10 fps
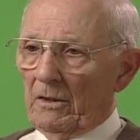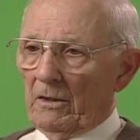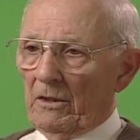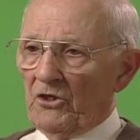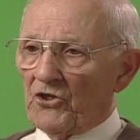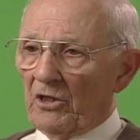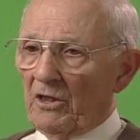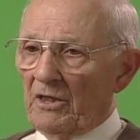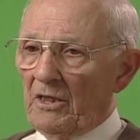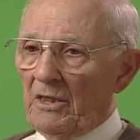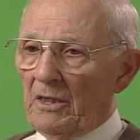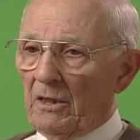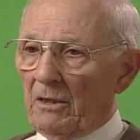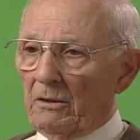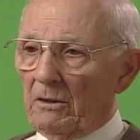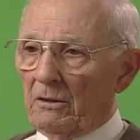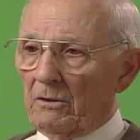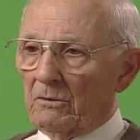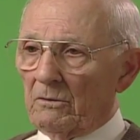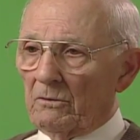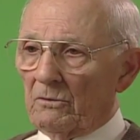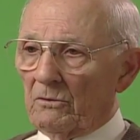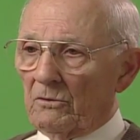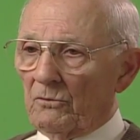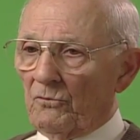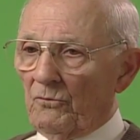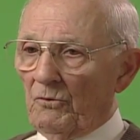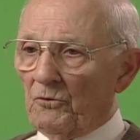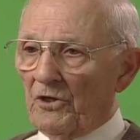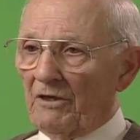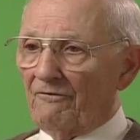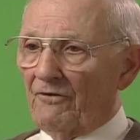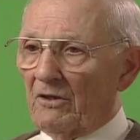initially, we were not